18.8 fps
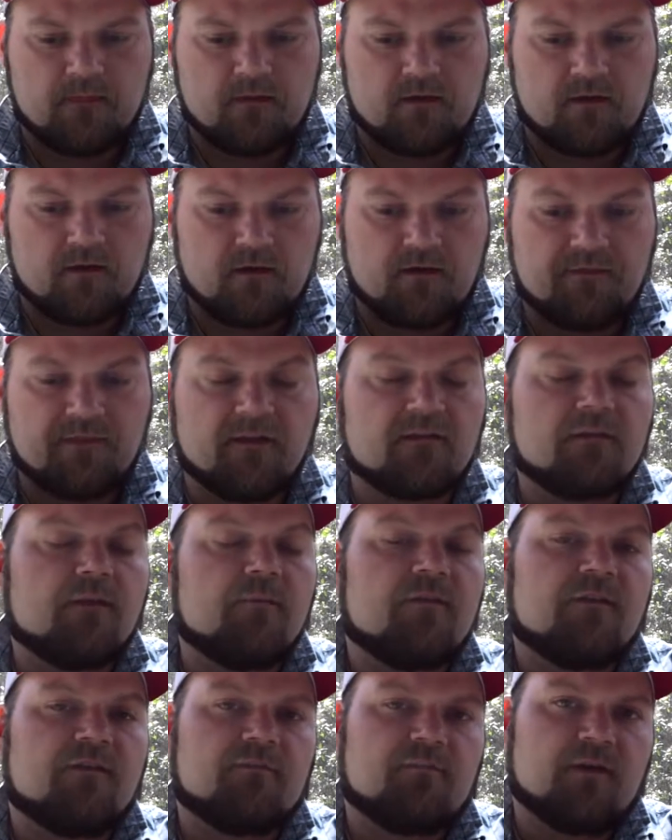I think
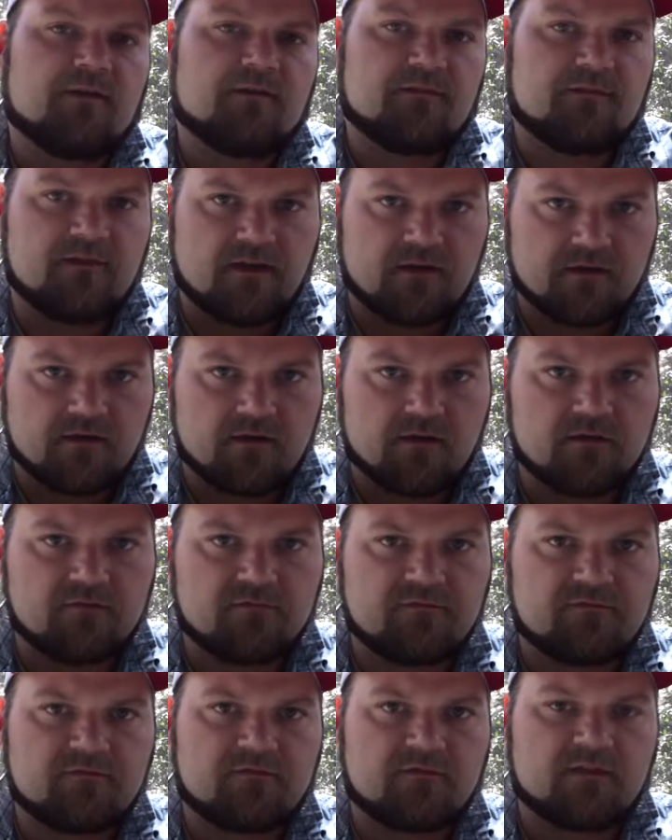lemon is best day
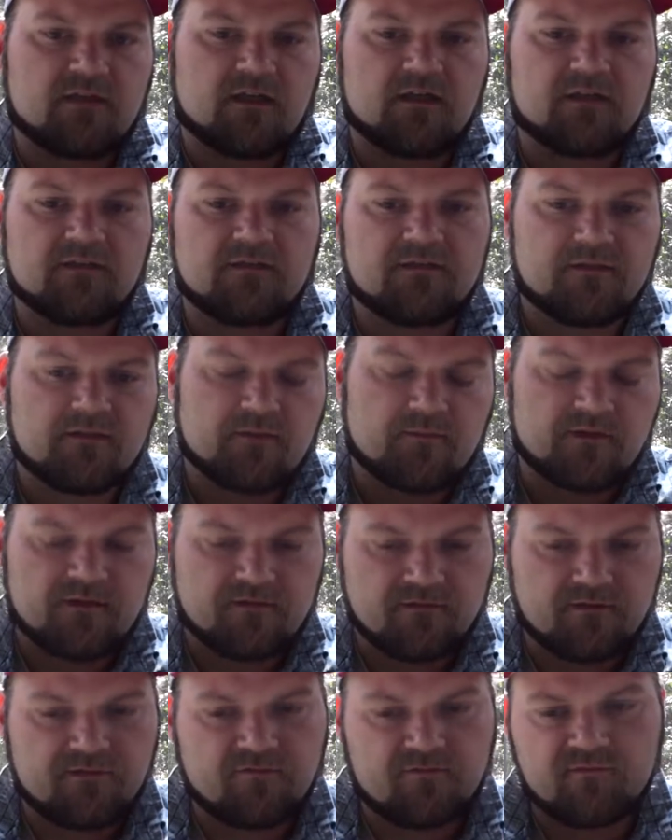of, and honestly, I
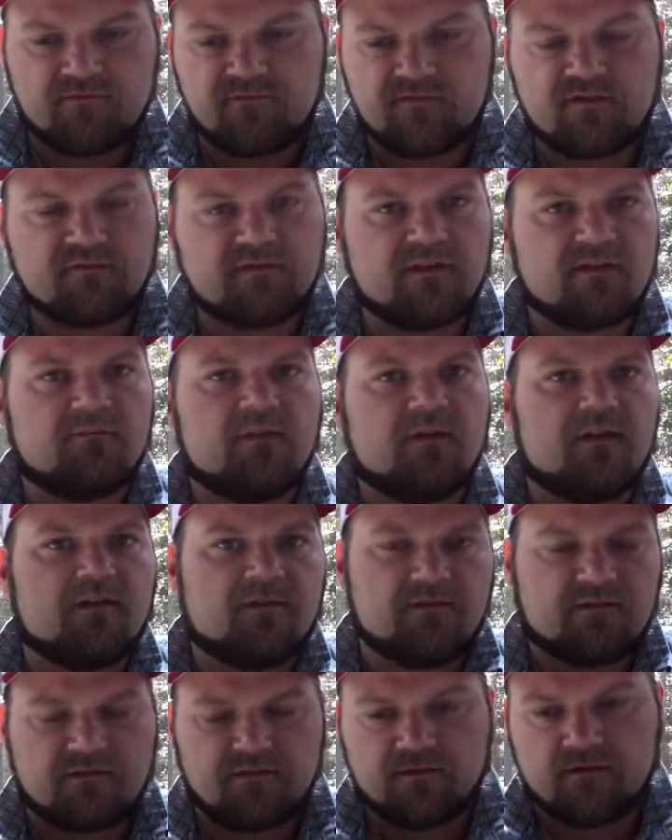mean, even 15
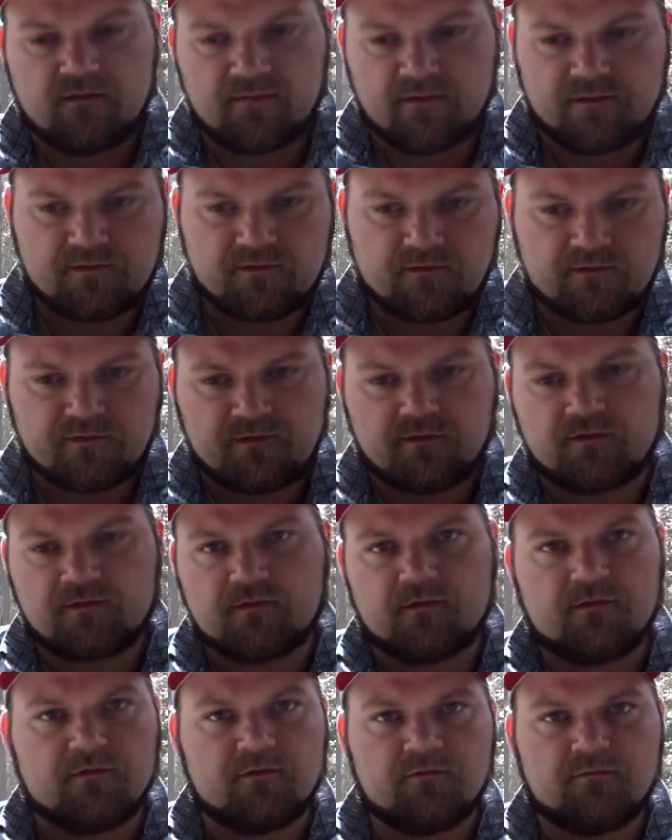minutes, lemon starts to
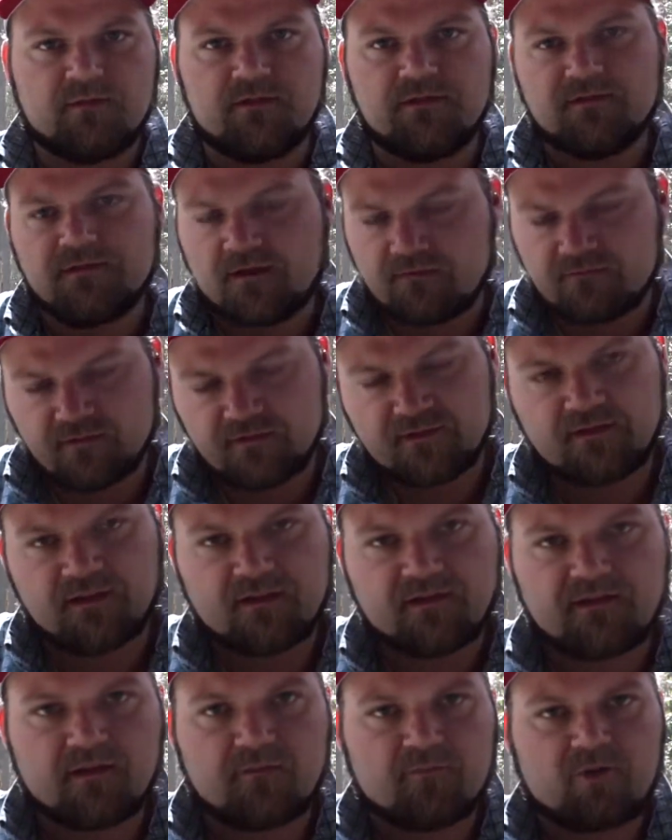turn, but obviously
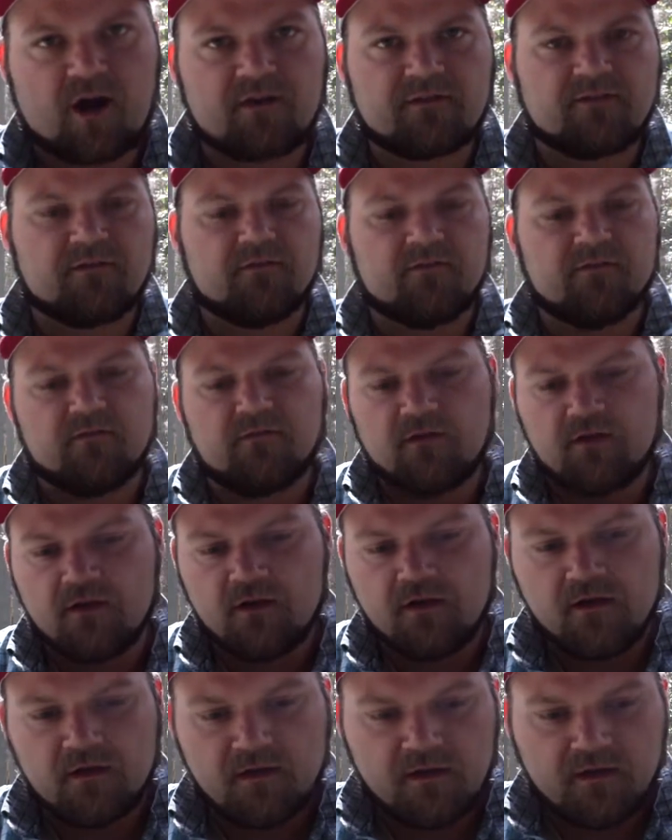that's not practical
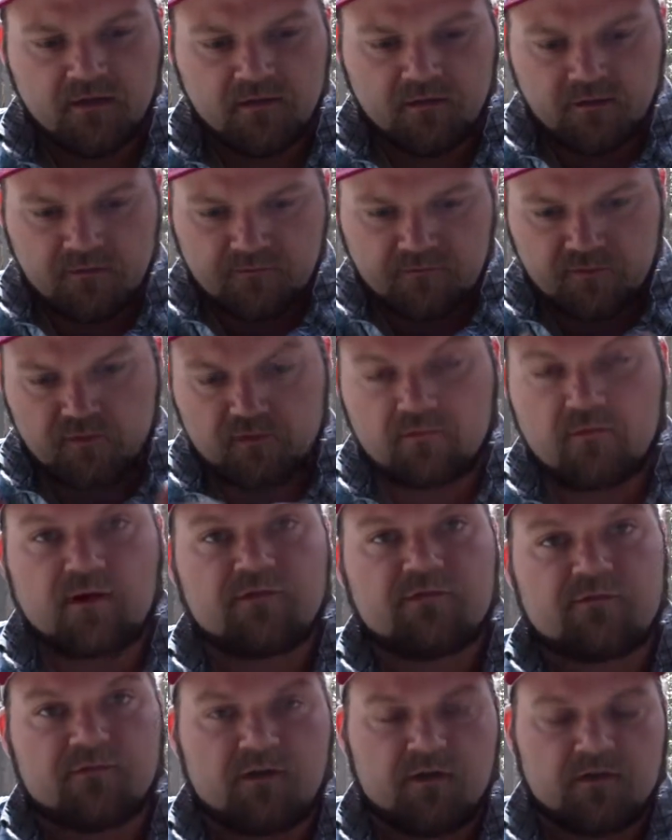for a
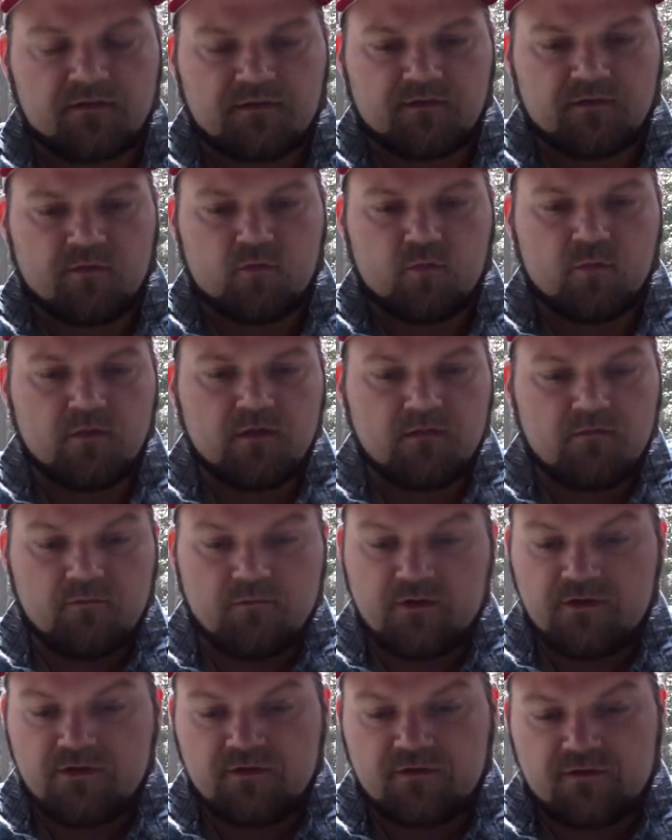restaurant. So
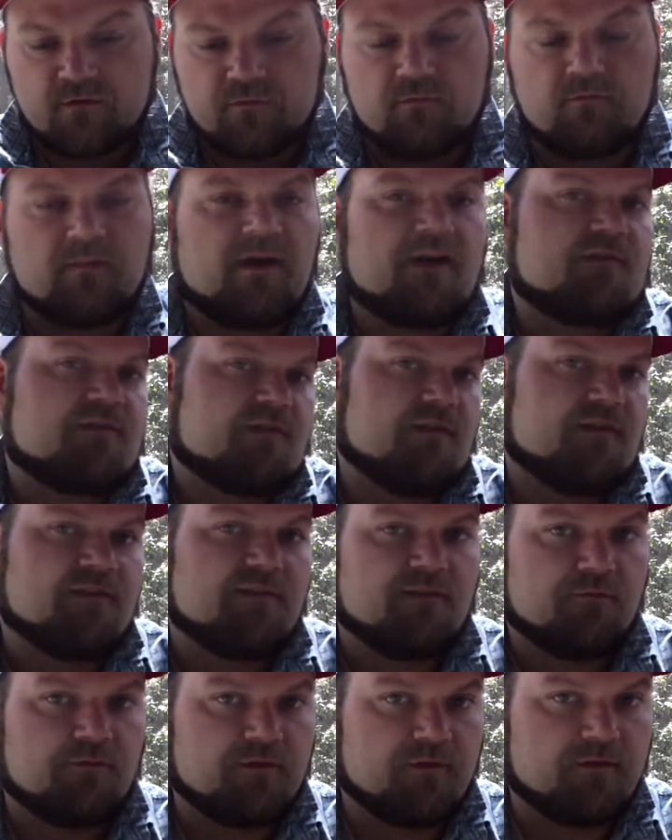we just don't batch
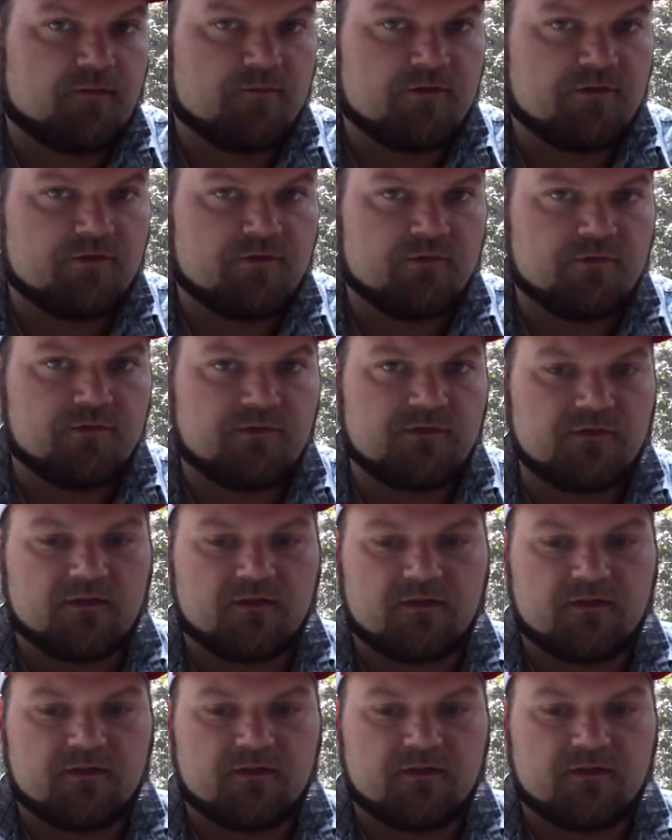anything with lemon juice